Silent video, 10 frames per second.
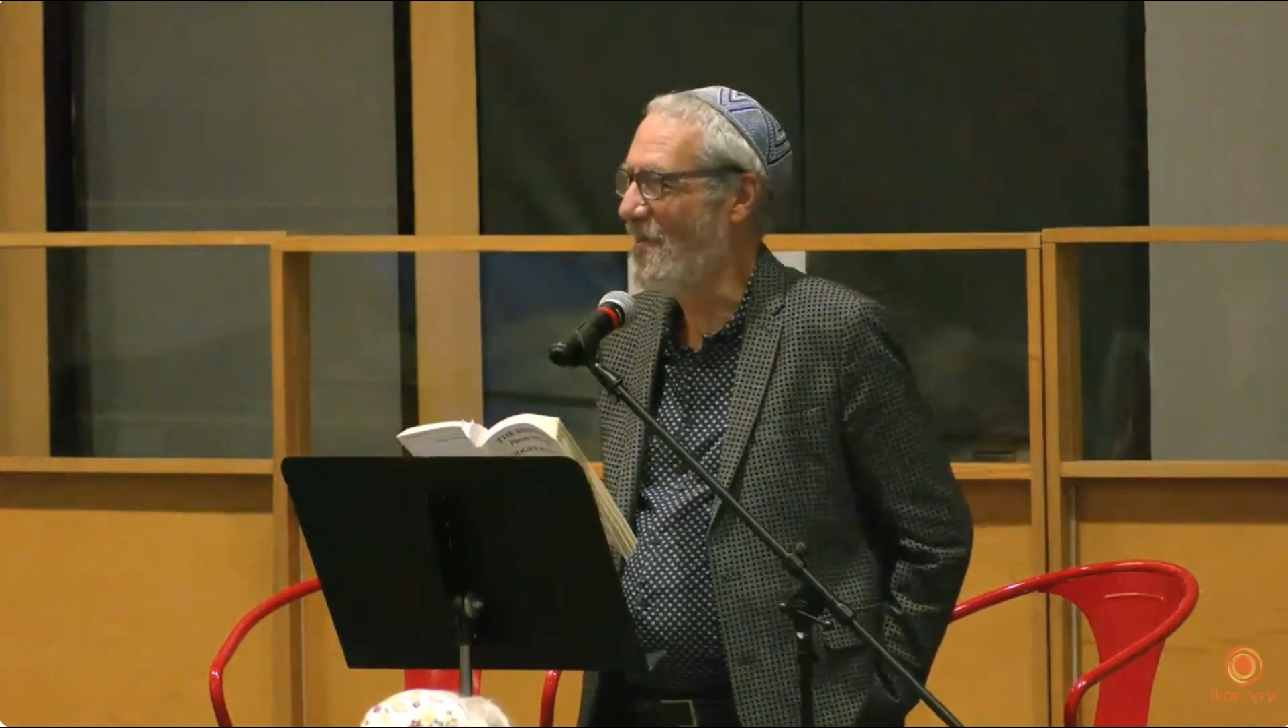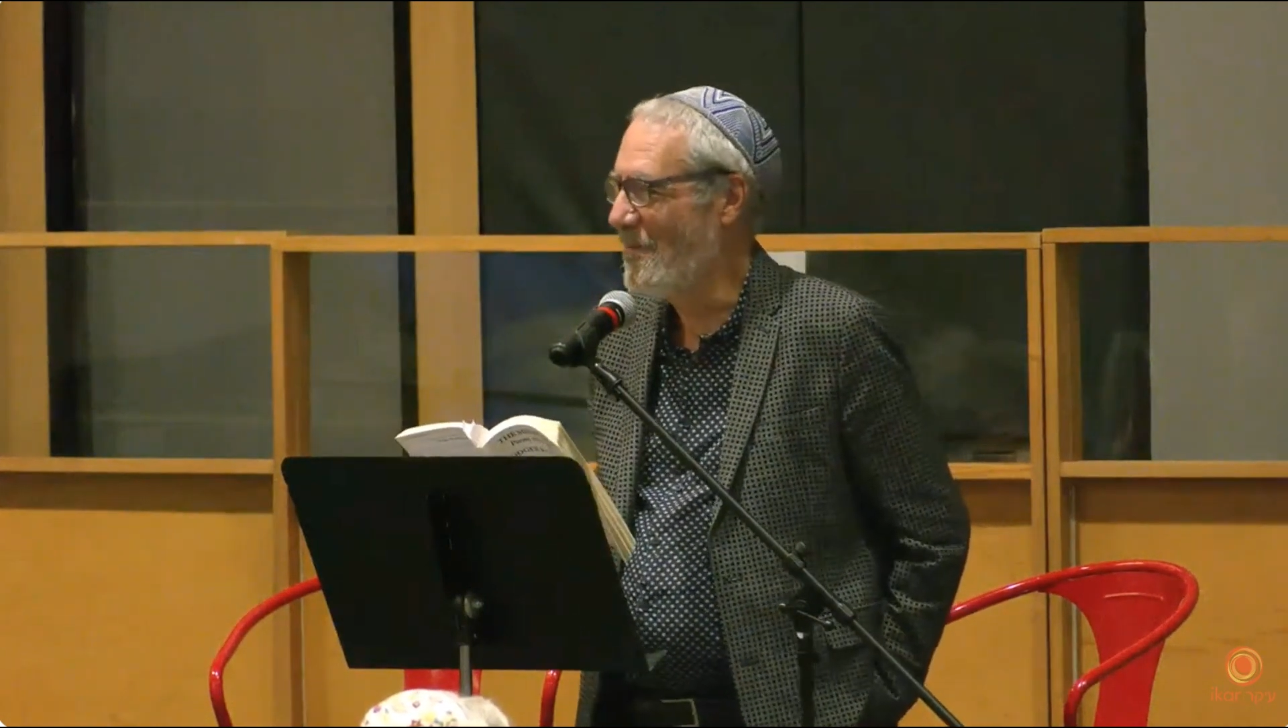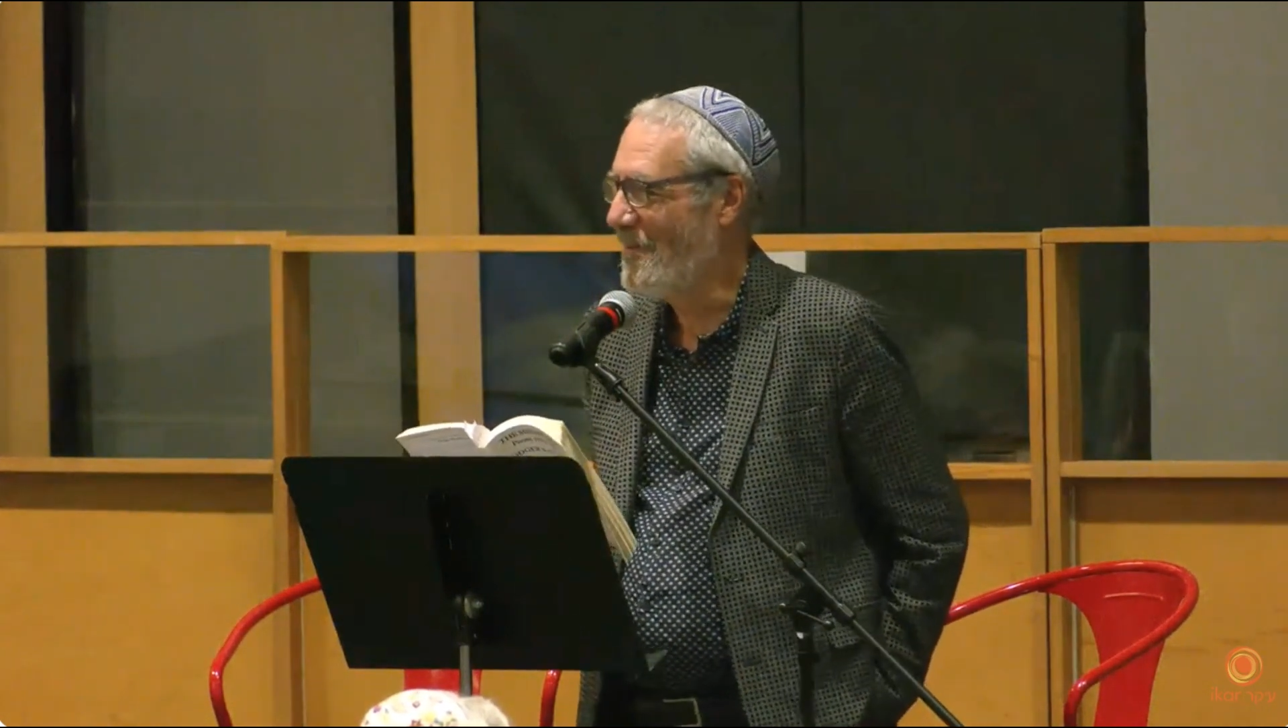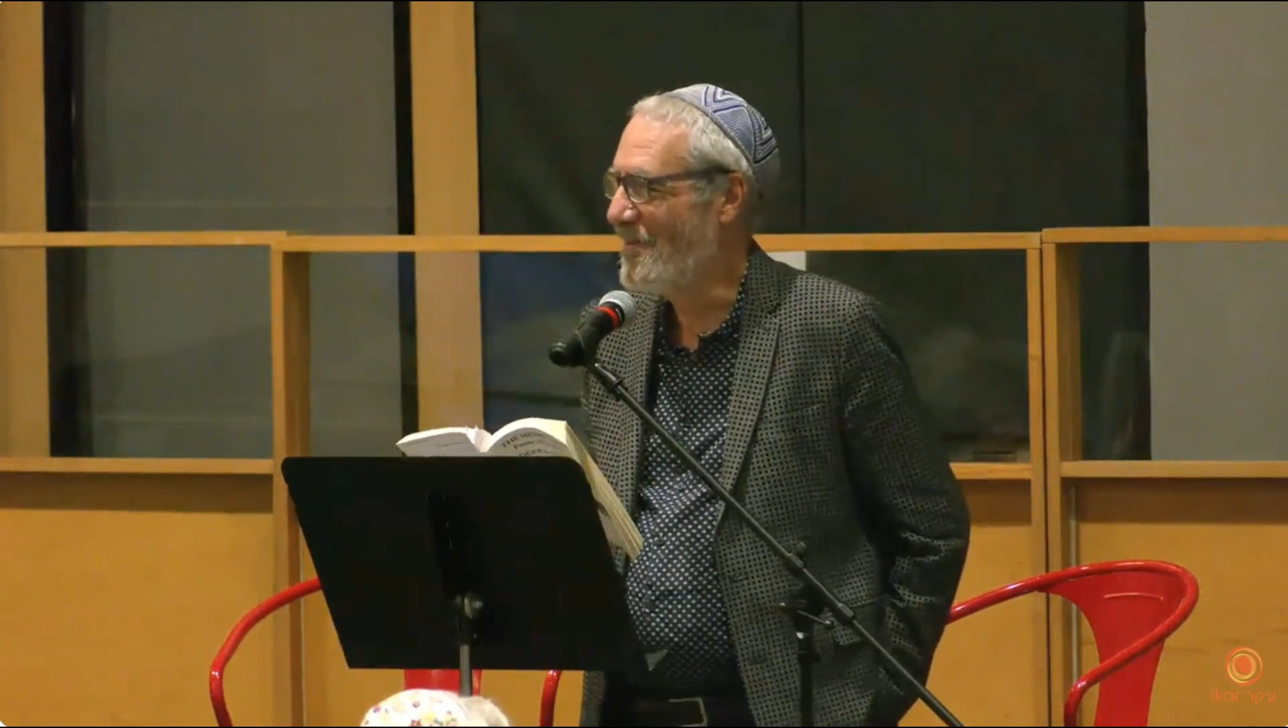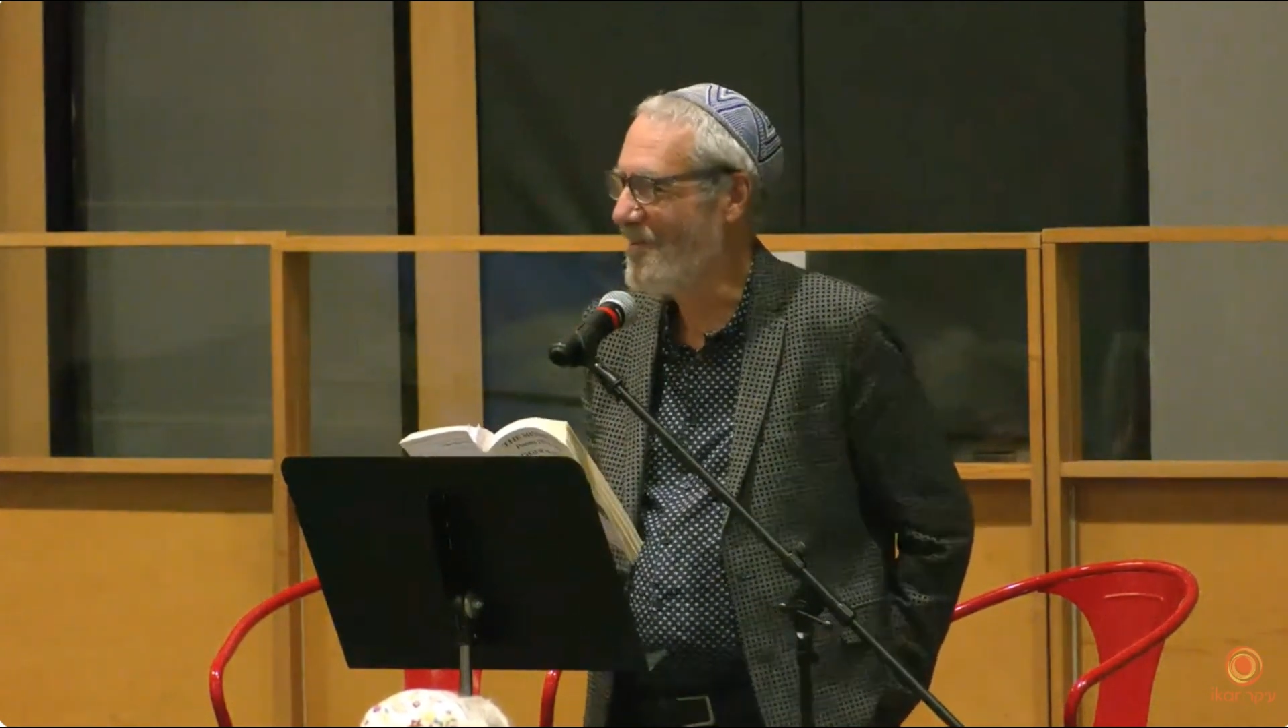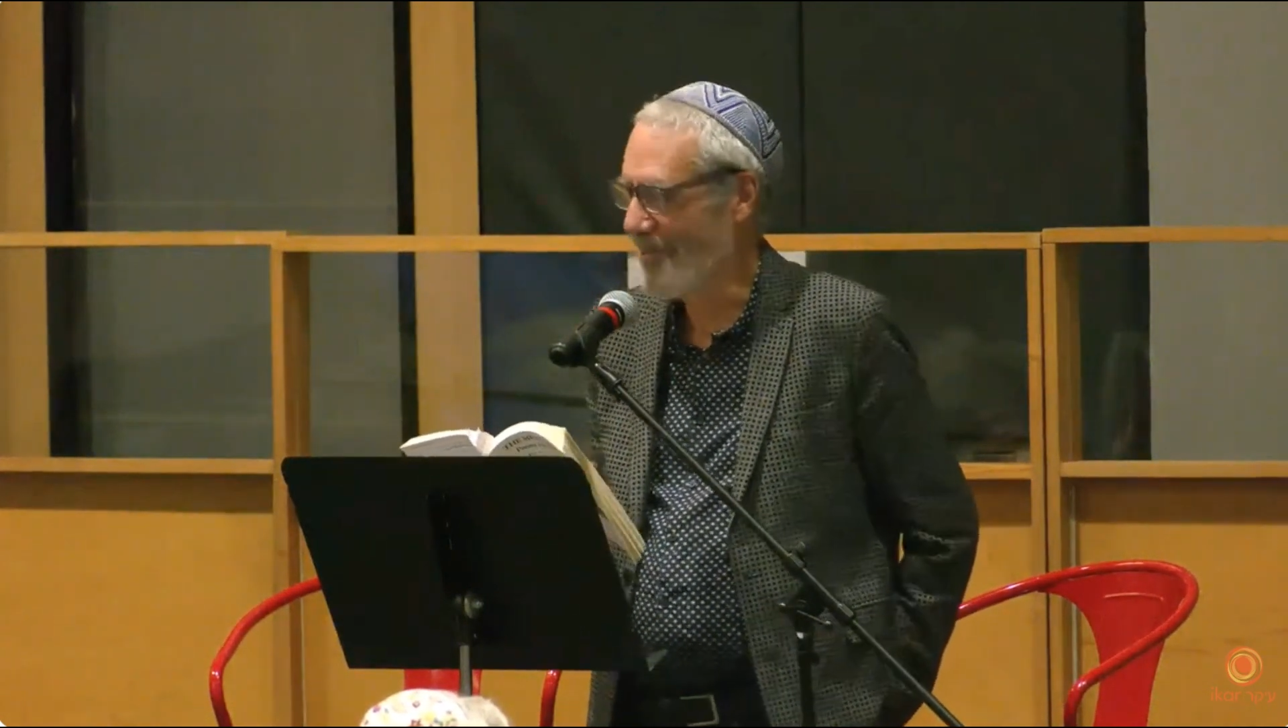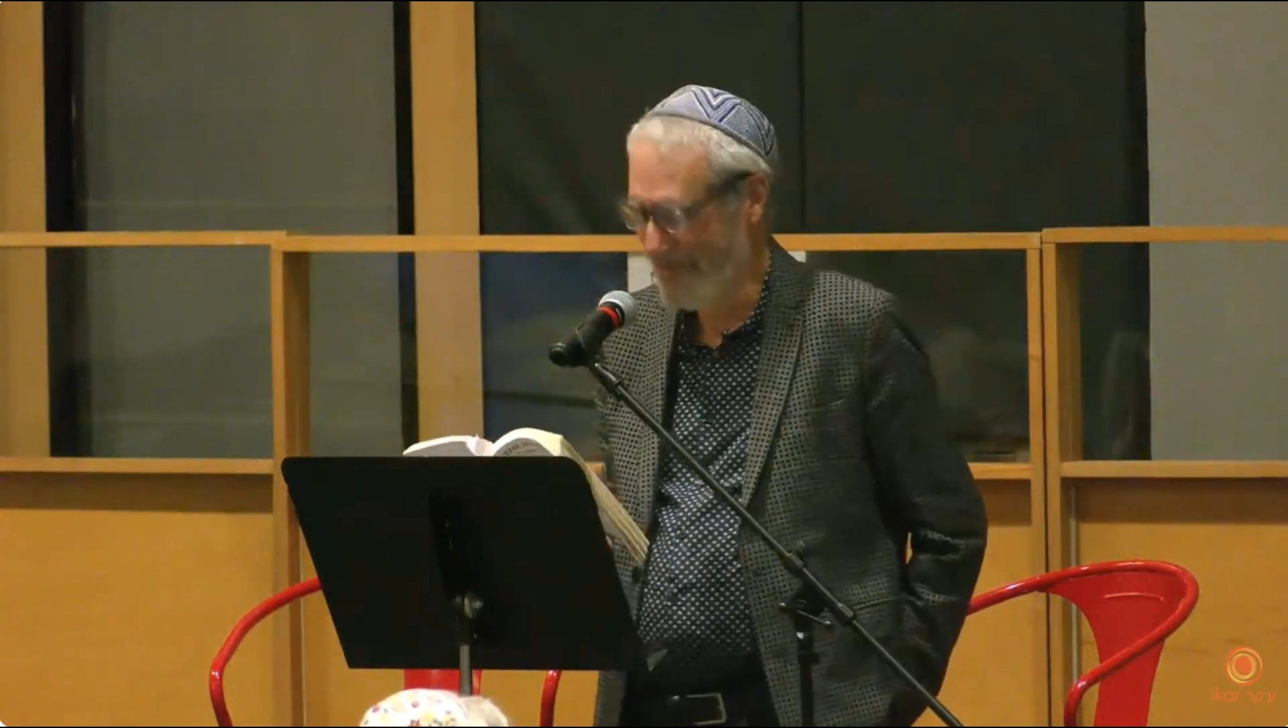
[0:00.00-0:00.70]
But there you go.